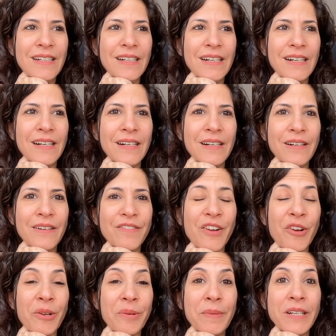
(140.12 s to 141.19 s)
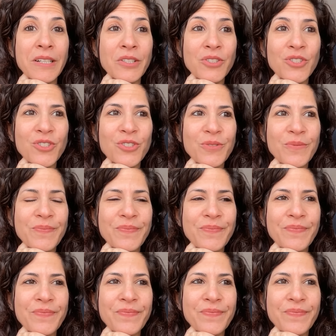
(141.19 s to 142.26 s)
uh, very much.
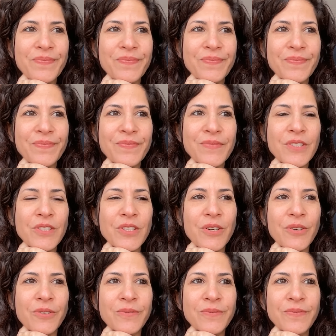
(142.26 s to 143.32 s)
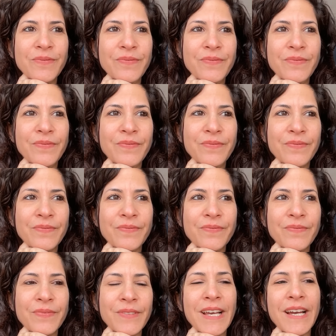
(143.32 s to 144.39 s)
So,
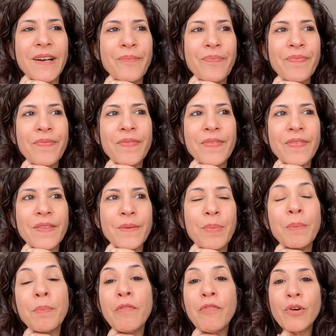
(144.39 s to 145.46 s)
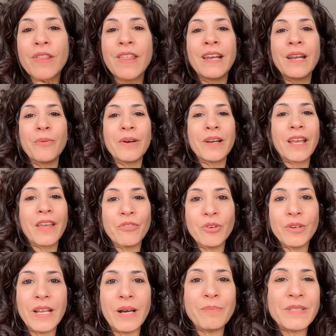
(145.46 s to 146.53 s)
yeah, but before that, I want to give
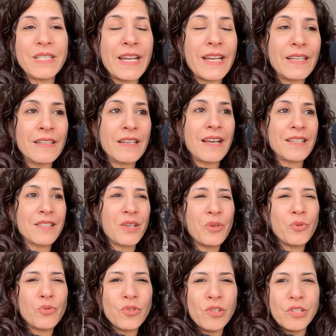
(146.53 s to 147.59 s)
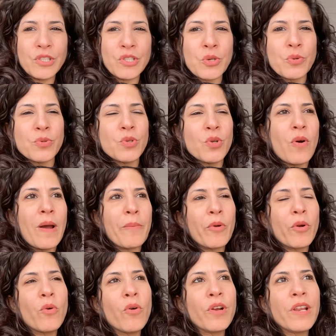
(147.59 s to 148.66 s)
you an update, as I usually do. So I'm
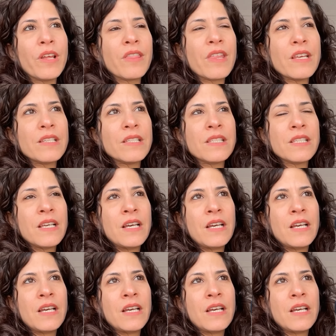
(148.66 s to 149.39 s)
recording this